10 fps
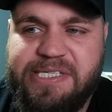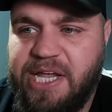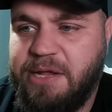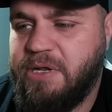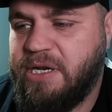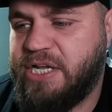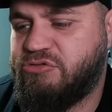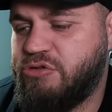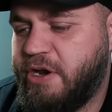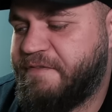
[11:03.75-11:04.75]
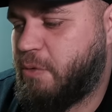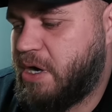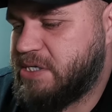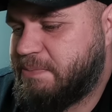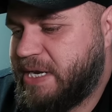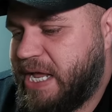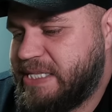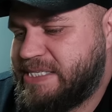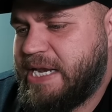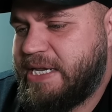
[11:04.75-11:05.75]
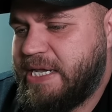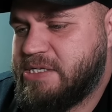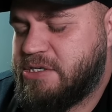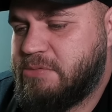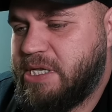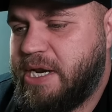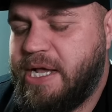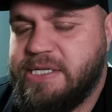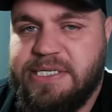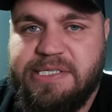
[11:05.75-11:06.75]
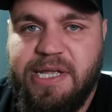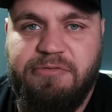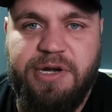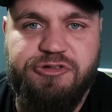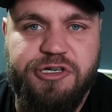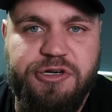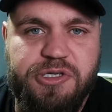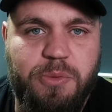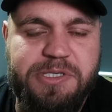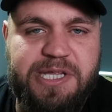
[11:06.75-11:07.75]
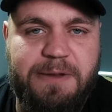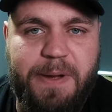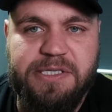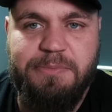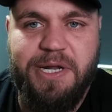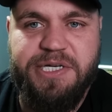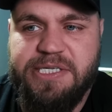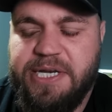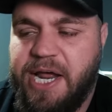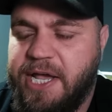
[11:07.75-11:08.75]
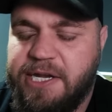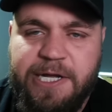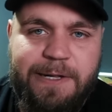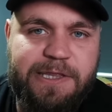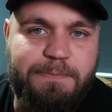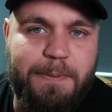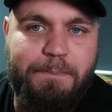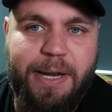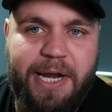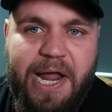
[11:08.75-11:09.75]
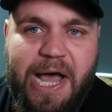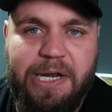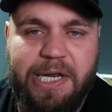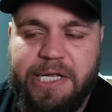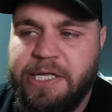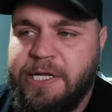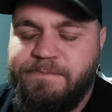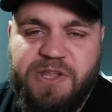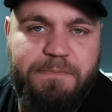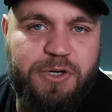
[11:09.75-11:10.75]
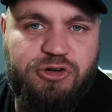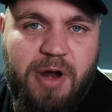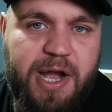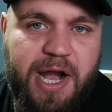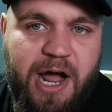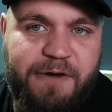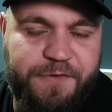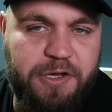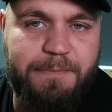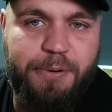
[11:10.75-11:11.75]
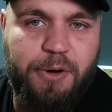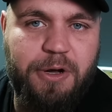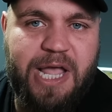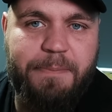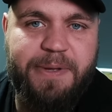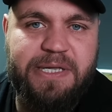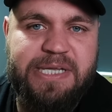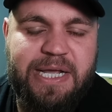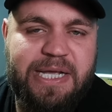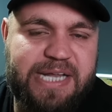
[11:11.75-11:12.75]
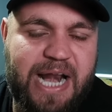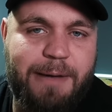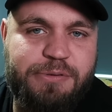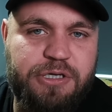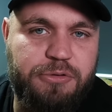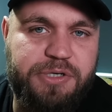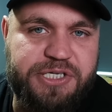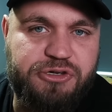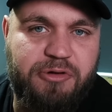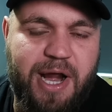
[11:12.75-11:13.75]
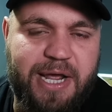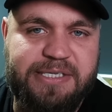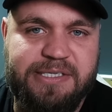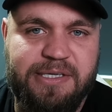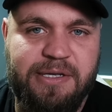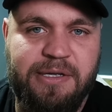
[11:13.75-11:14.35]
team, let's run it for, what has it been, like 10 years or something like that since they reintroduced the women's team back to Manchester United. They've been playing out of Lee. They've been training out of fucking porter cabins. It's an absolute disgrace.